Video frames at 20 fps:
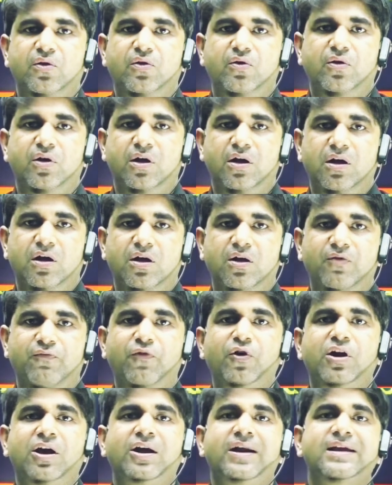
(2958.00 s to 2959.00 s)

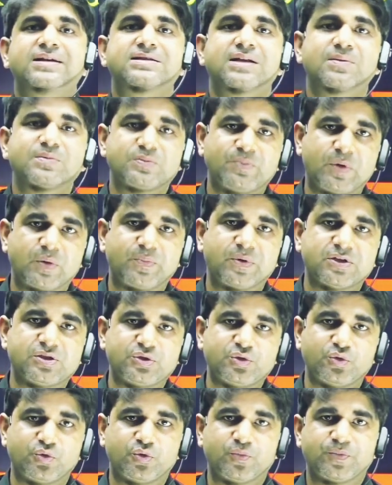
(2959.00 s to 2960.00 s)
for our exams purpose
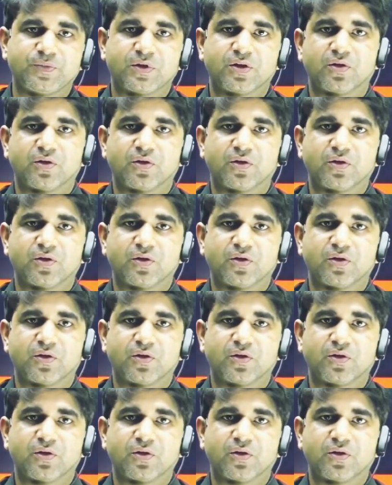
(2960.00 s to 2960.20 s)
too,